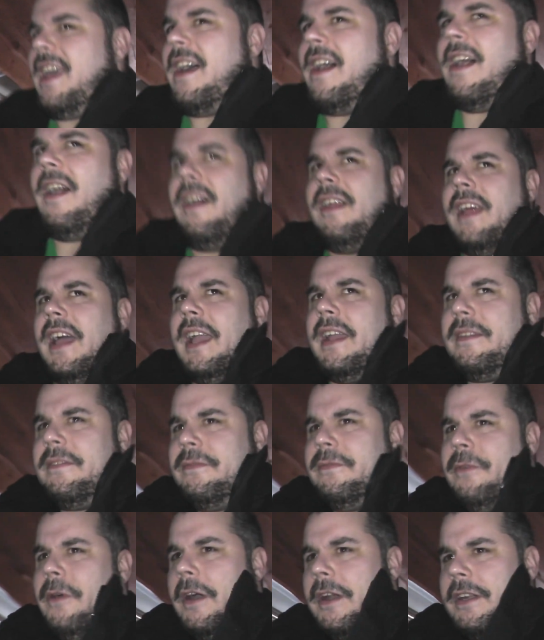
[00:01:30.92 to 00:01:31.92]
All I
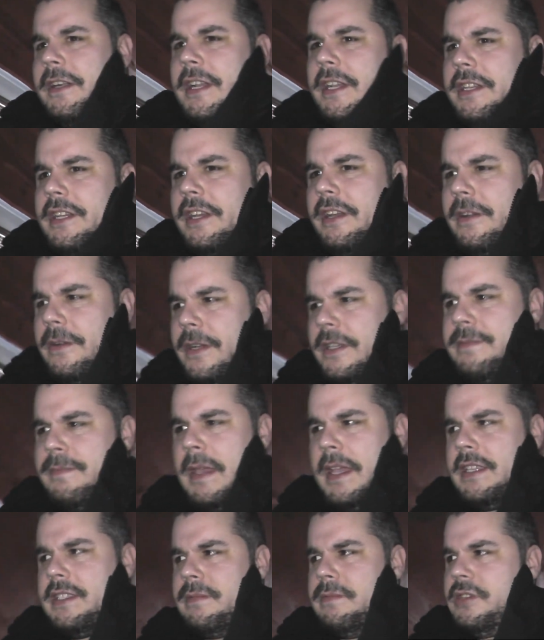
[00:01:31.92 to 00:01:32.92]
wanted to do was
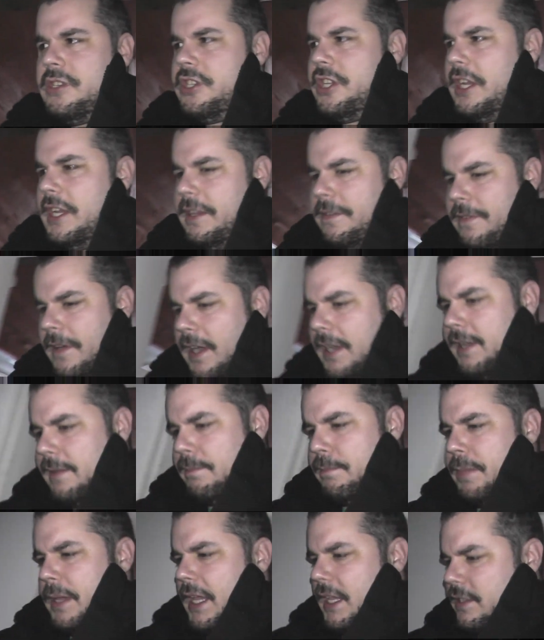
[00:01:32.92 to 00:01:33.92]
make some shitty
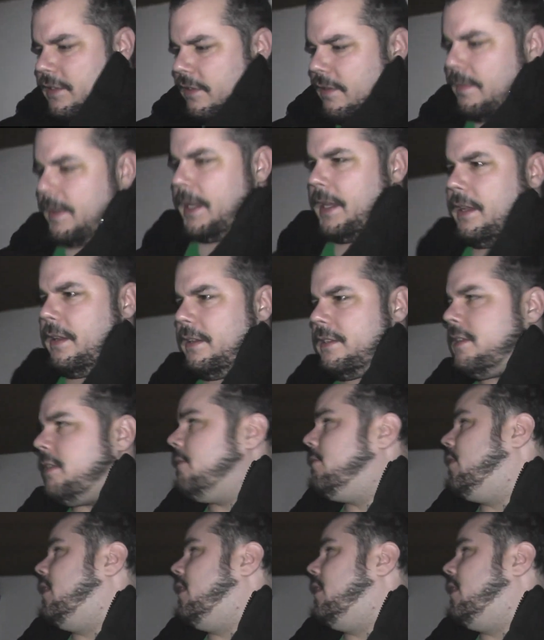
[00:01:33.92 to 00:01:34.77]
fucking beats for my YouTube